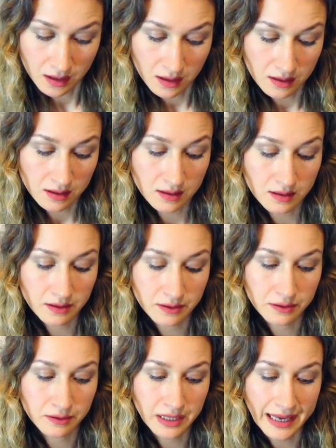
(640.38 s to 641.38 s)

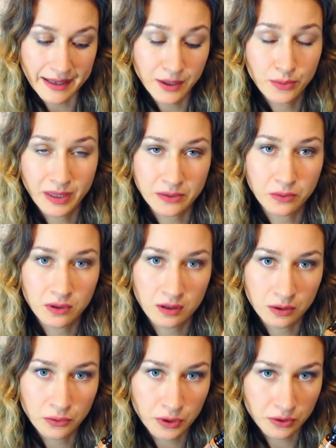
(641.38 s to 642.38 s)
So yeah, you might want
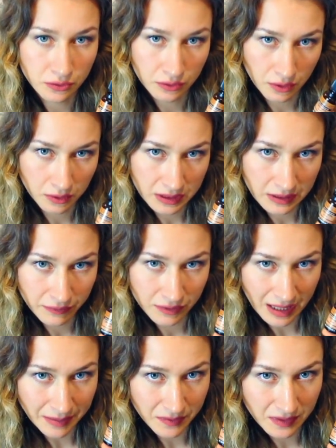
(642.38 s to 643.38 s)
to look into all different
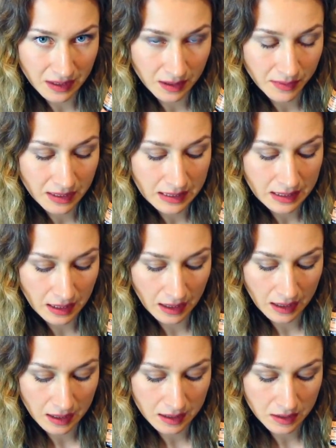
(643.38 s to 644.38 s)
types of cinnamons
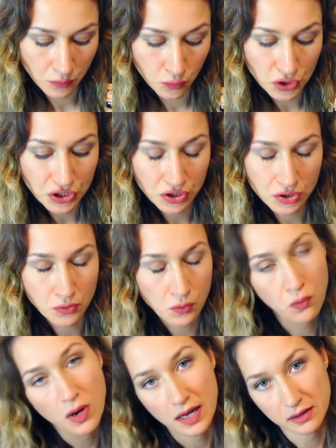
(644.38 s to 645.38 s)
and which
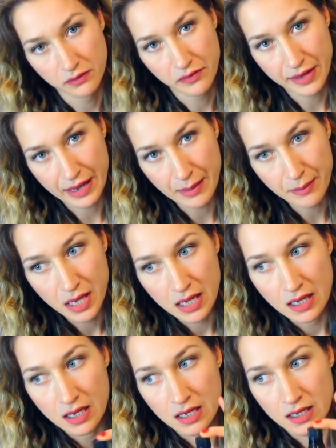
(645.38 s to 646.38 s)
one of them
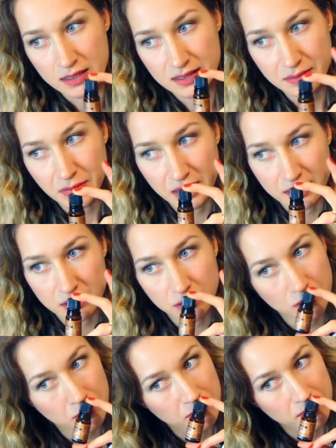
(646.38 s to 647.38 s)
smells,
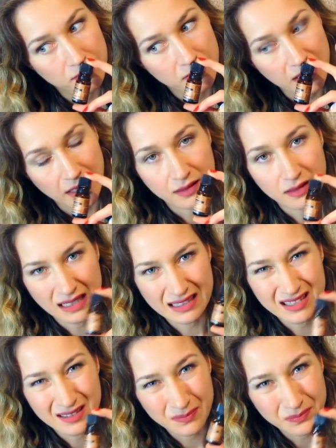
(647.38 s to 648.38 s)
like
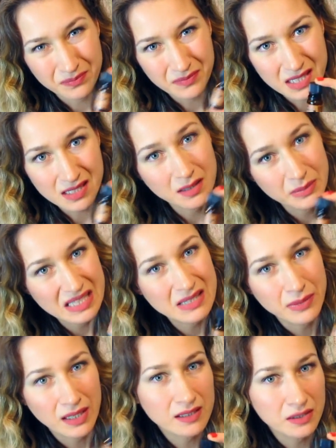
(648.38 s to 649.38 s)
that cinnamon
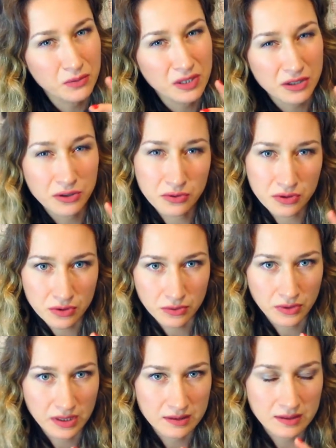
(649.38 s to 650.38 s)
smell that we're used to,
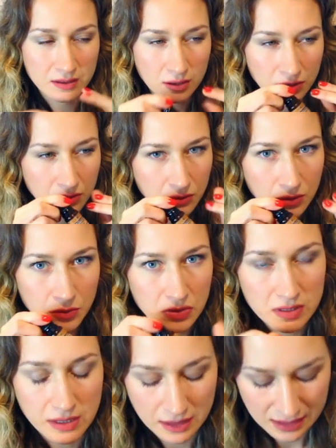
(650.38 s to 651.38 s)
that
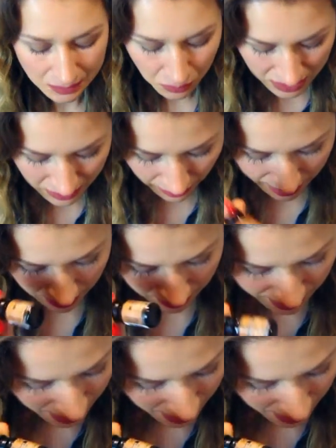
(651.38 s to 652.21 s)
almost like sweet spicy, because